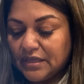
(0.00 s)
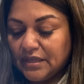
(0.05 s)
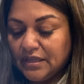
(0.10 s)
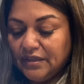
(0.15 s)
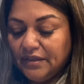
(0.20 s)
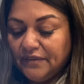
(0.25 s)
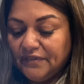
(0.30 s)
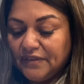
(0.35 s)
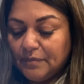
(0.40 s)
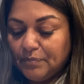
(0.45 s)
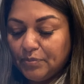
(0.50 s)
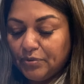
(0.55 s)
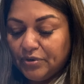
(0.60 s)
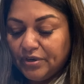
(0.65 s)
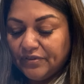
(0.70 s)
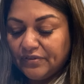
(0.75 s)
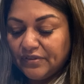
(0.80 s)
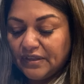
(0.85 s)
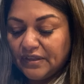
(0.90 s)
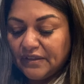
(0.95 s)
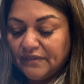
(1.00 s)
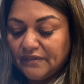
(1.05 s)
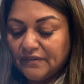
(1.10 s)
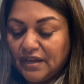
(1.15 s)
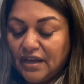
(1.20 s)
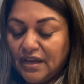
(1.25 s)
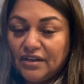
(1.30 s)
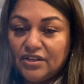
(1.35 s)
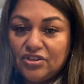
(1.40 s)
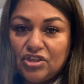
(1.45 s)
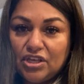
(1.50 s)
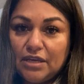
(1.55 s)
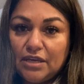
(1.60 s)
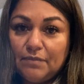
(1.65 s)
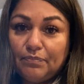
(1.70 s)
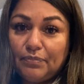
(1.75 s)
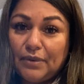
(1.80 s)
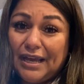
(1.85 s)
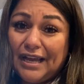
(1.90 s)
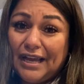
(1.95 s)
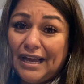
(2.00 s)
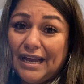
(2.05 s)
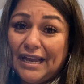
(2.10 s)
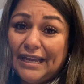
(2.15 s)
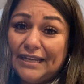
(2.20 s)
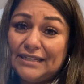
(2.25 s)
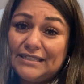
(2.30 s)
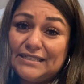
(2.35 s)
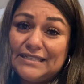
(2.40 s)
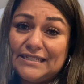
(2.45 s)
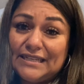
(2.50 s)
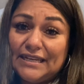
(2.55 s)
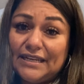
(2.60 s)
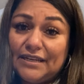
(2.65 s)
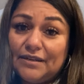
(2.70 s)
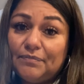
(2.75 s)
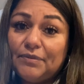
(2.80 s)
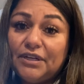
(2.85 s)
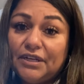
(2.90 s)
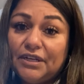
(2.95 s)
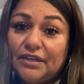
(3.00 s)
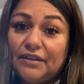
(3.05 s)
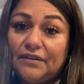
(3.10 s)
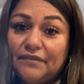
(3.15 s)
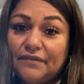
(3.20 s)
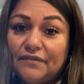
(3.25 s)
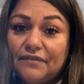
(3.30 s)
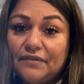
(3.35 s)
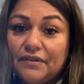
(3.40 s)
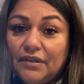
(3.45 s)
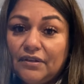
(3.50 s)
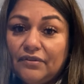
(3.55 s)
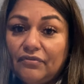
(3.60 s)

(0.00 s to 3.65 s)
The zipper is kind of cheap. I hate to say it, but it is.